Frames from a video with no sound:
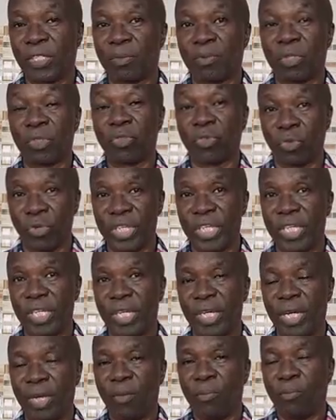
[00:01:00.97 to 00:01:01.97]
chapter
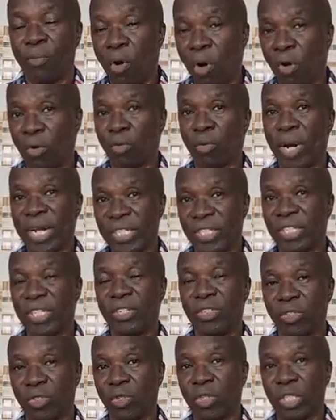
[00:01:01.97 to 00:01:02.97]
3, Paul,
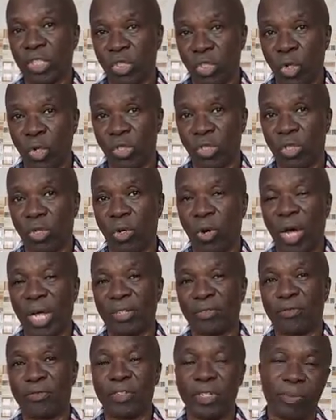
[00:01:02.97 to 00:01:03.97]
writing to the church
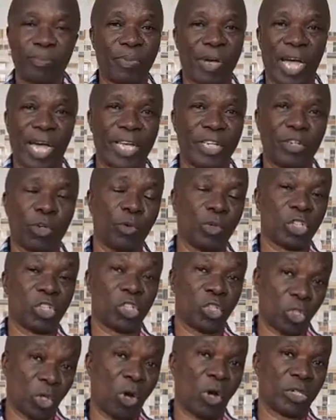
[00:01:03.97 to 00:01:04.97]
at Philippi, you know, was
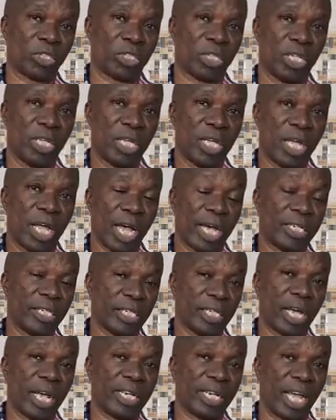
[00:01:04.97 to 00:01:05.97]
shocked
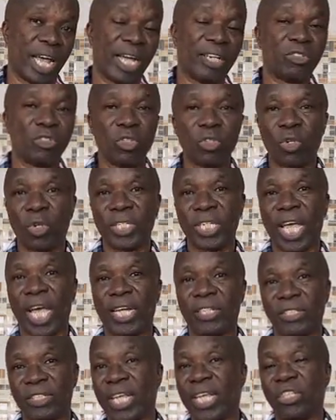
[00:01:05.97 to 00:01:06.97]
and had to draw the
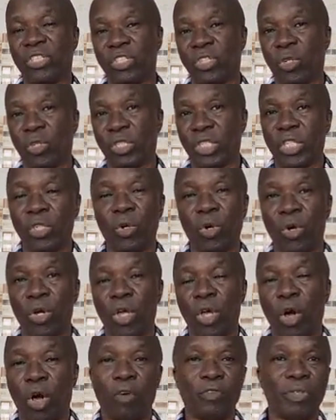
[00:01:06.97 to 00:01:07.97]
attention, you know,
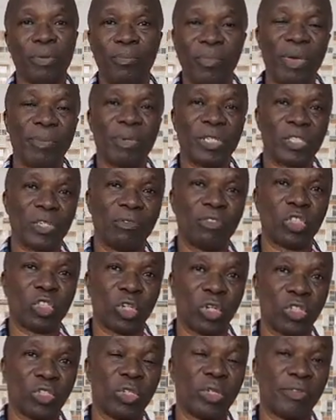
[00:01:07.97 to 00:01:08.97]
of the members of the
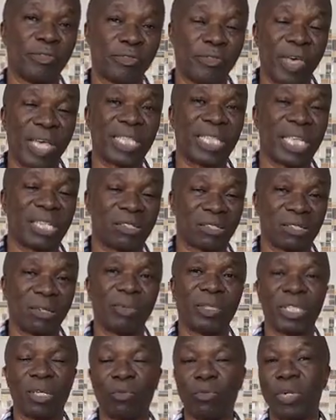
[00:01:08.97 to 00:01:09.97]
church to the fact that some
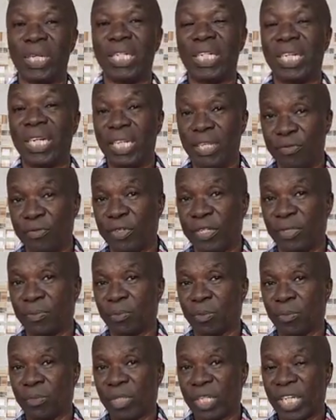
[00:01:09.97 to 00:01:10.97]
of them were
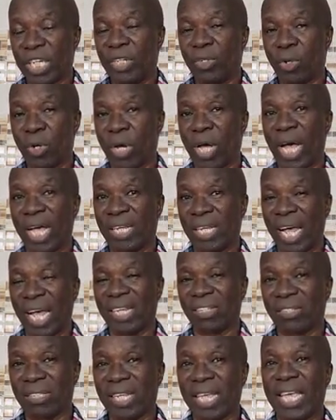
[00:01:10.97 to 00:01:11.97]
living, you know,
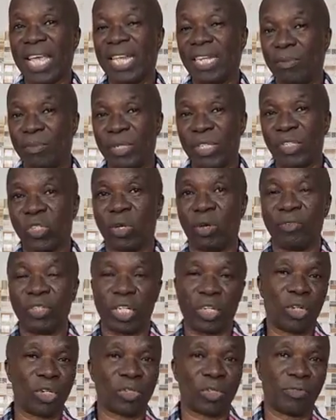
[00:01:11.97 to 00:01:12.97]
as enemies of the
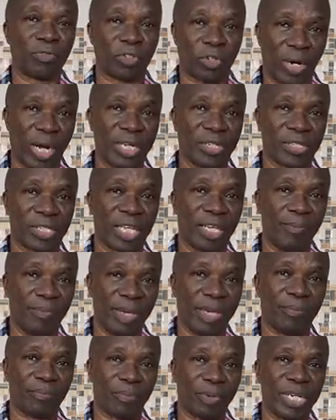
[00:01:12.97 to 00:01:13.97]
cross of Christ.
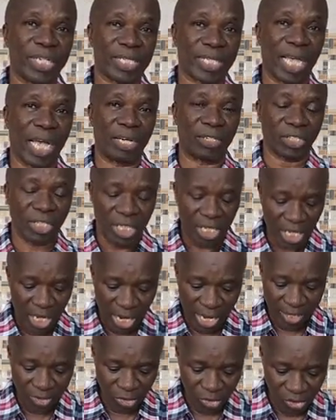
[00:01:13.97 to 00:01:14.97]
Amen. Praise God.
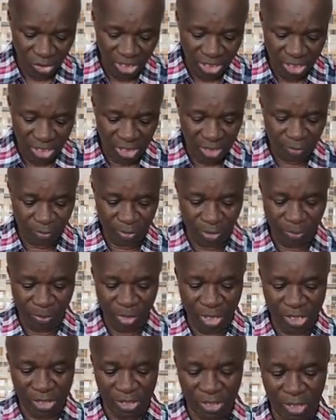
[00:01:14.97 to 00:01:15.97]
And you see this in
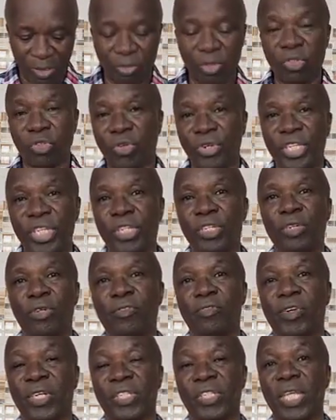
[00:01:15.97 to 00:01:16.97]
Philippians chapter 3, you know,
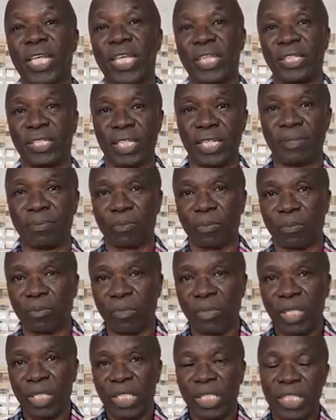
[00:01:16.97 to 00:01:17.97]
verse 18.
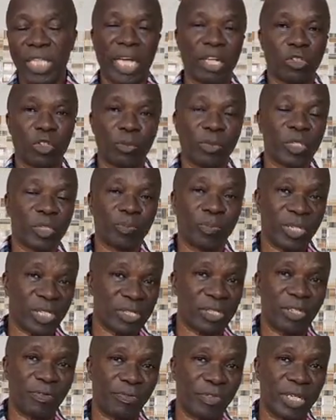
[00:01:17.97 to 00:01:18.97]
Now, to be
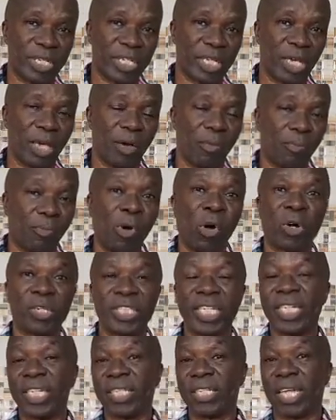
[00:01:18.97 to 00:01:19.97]
specific, Paul
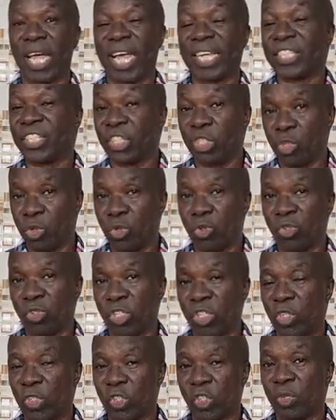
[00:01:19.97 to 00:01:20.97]
didn't accuse,
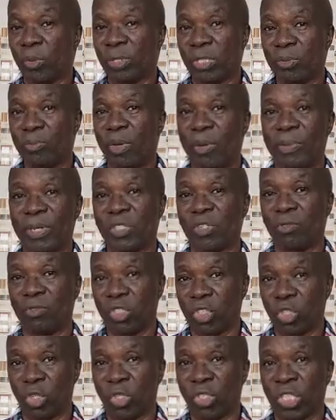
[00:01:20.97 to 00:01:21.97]
you know, some of the members of the
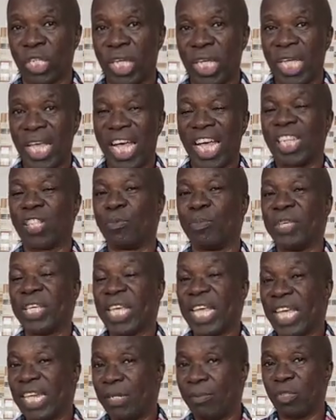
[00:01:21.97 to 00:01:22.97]
church as
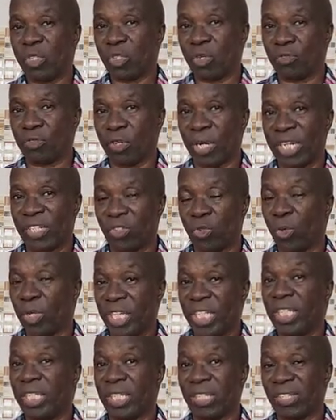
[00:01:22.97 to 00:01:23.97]
being enemies of Christ. No,
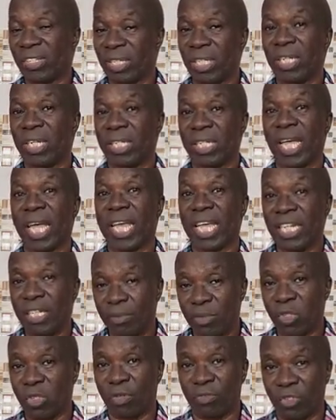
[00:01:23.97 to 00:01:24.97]
he didn't say that they are
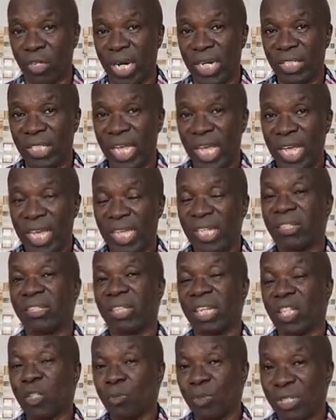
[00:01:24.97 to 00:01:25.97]
enemies of Christ. He
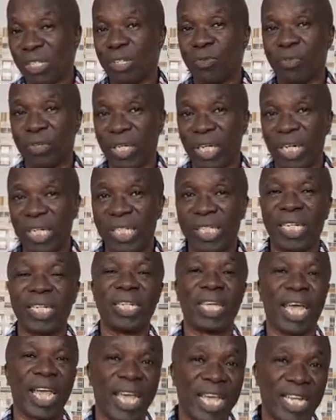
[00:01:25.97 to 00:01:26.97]
said specifically that
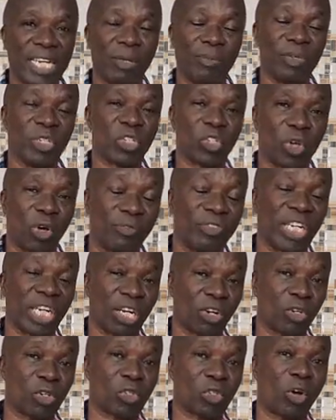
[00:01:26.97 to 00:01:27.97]
they are enemies of the
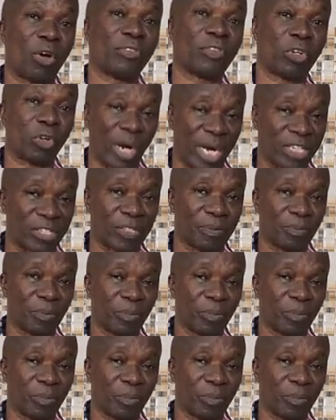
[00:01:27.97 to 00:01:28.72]
cross of Christ.